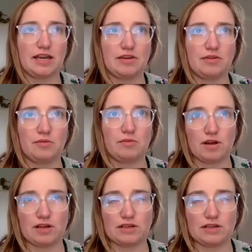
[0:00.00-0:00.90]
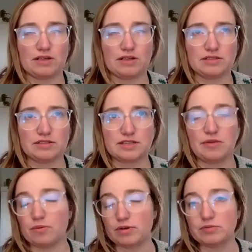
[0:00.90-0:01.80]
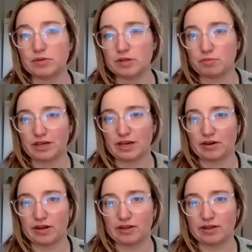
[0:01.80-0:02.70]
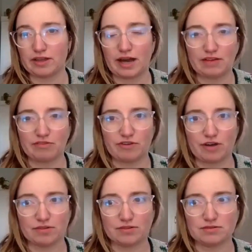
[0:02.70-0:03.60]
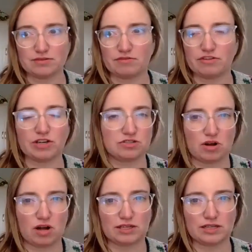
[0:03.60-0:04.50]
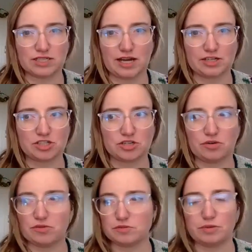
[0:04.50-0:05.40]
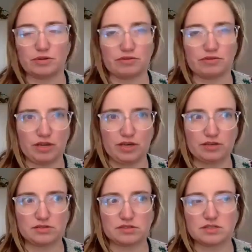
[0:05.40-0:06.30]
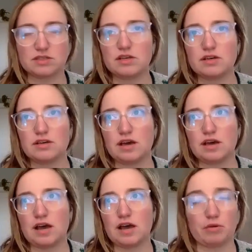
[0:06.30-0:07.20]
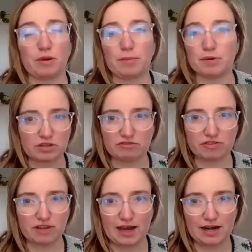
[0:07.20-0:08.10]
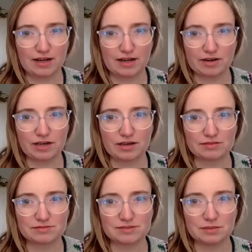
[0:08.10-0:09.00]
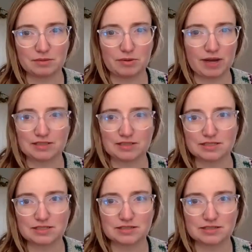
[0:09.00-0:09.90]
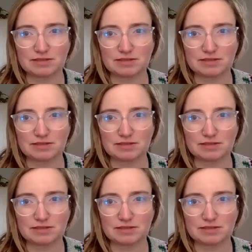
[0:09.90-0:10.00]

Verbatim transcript: it was a really, really pretty area that I felt very strongly attached to. It was beautiful hills. I grew up in a really flat area in the Midwest,